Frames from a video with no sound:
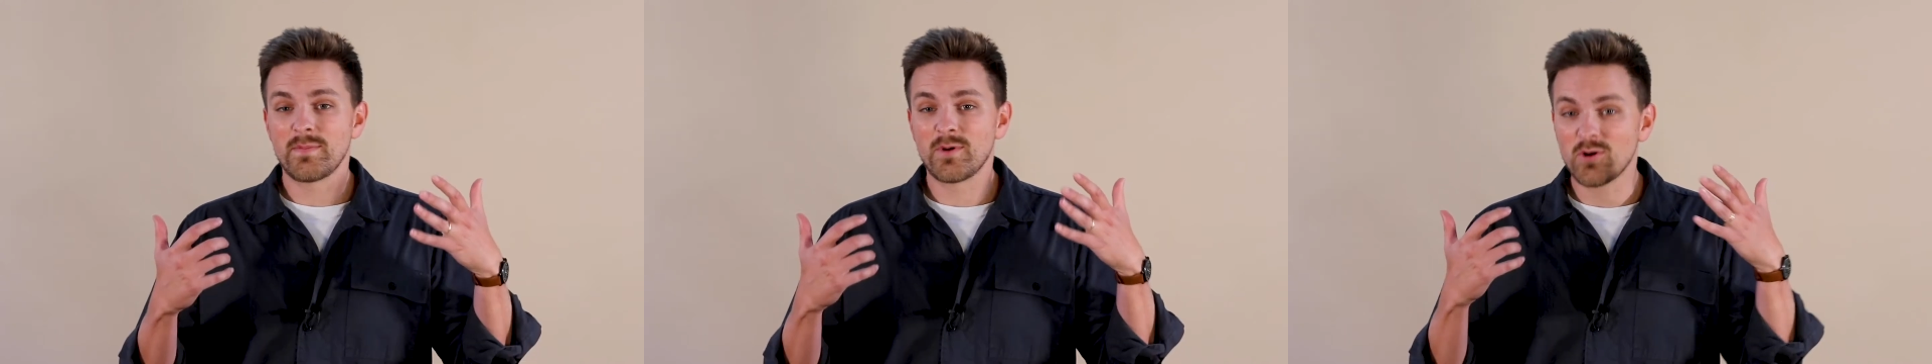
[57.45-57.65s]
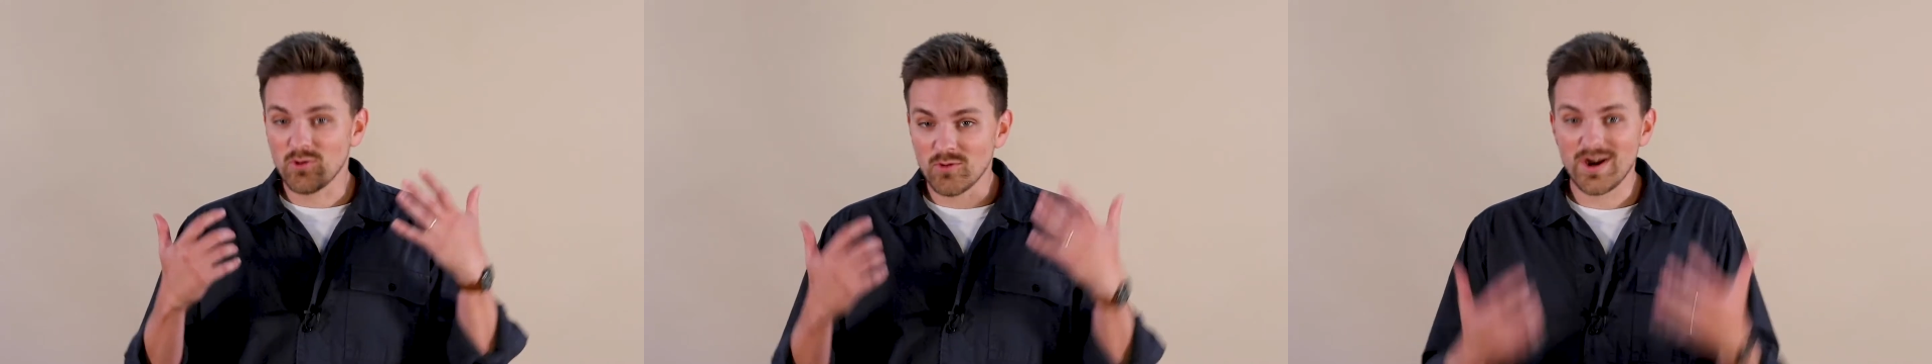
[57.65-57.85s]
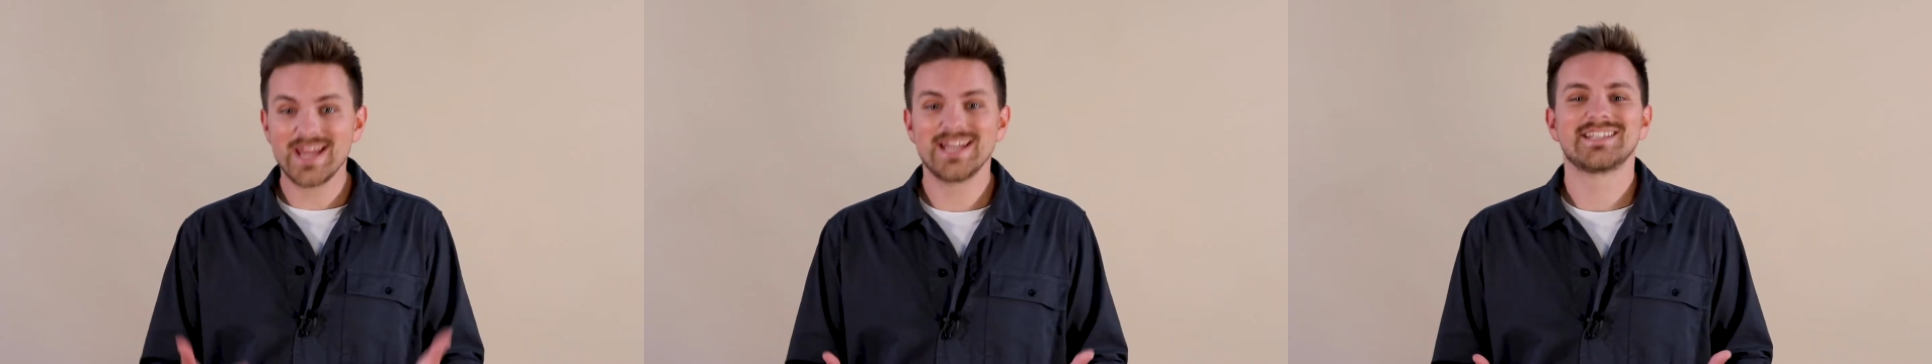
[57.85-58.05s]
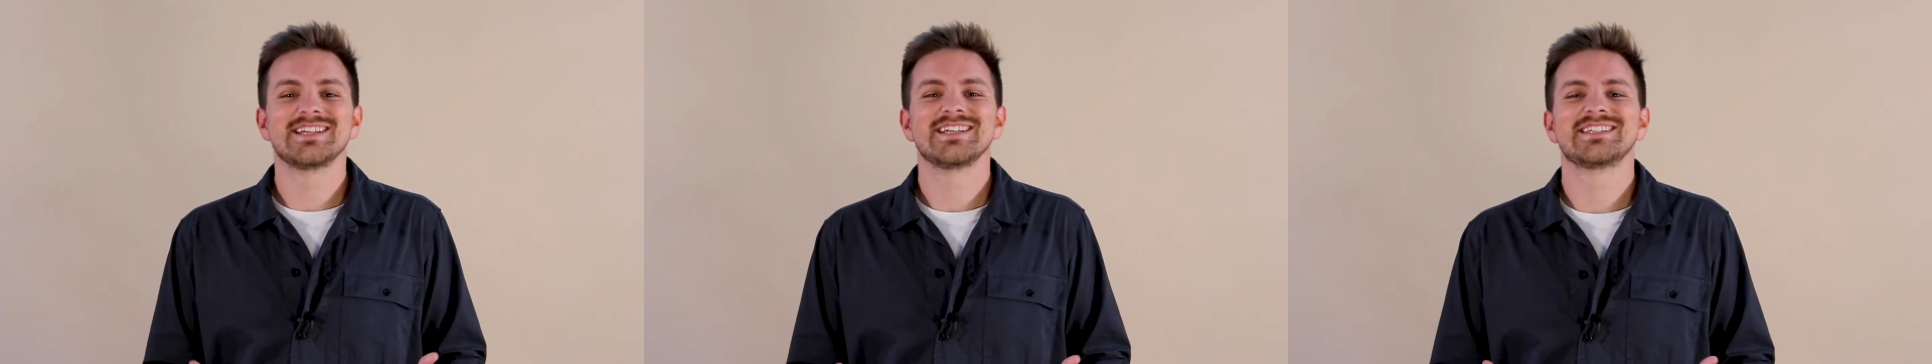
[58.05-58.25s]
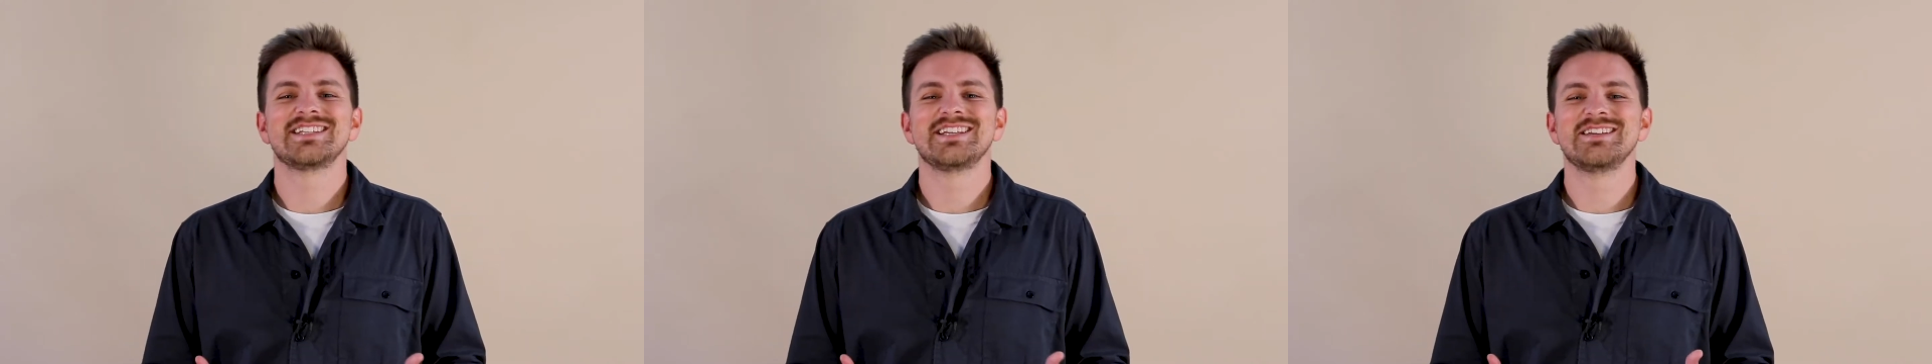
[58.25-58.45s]

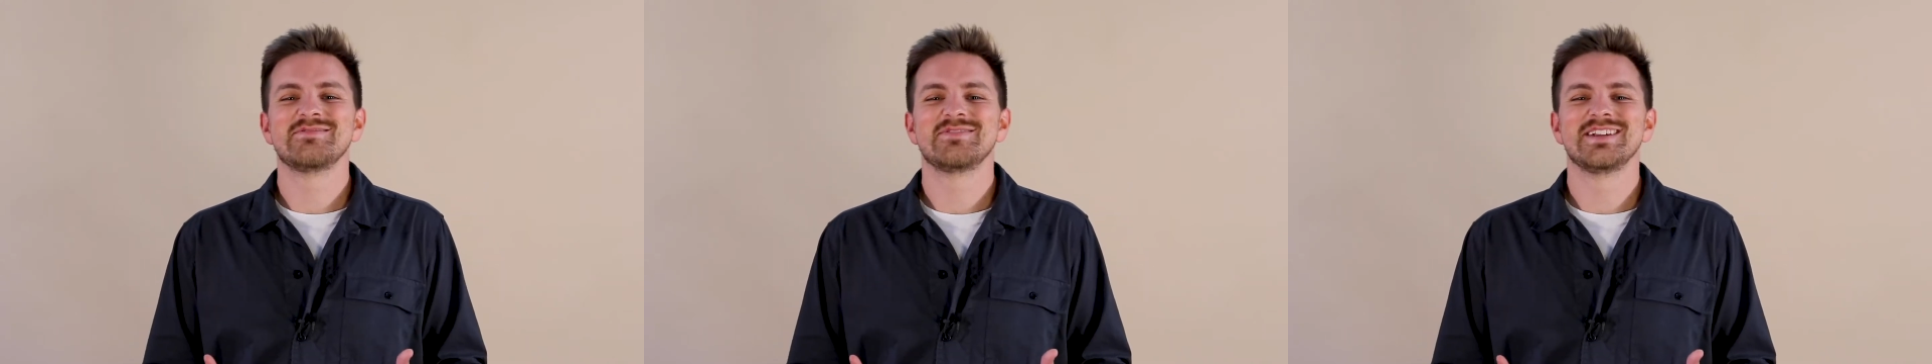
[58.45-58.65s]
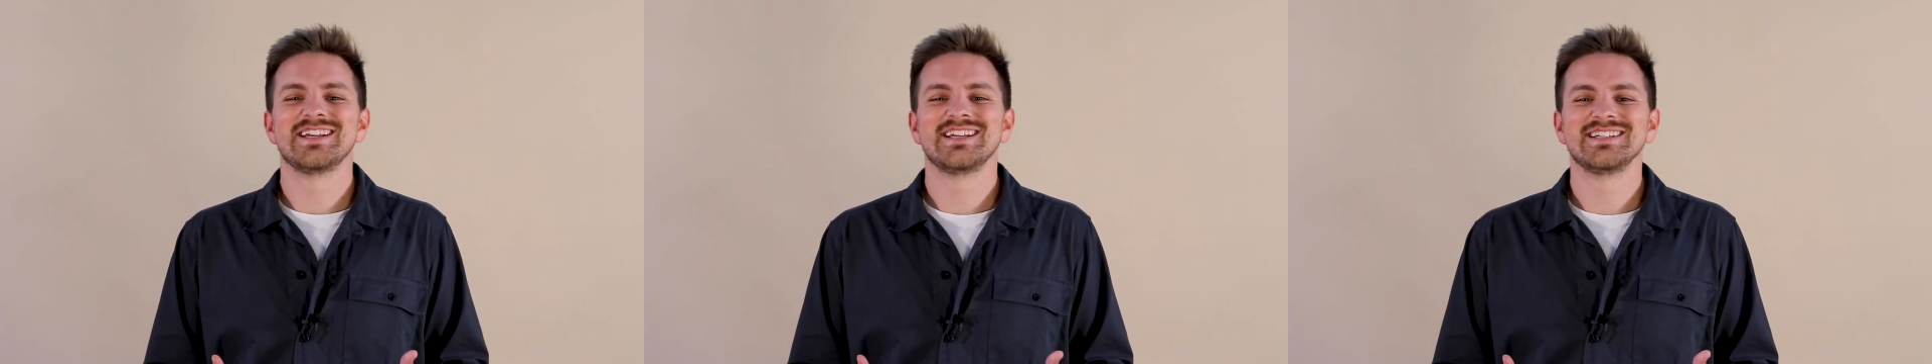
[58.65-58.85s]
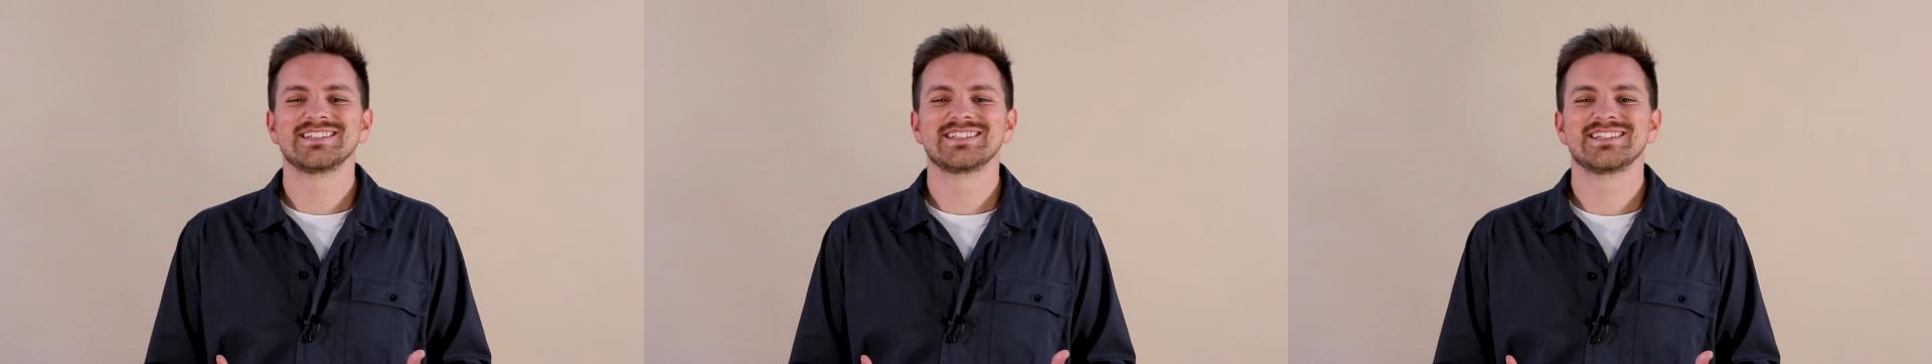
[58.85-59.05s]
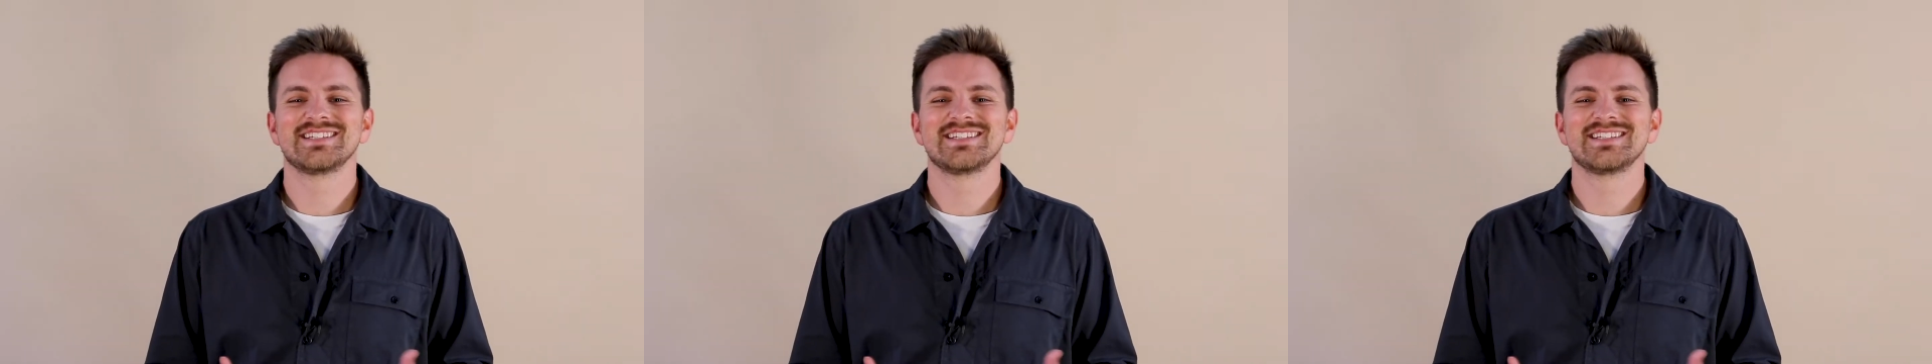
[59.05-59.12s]
greatest evenings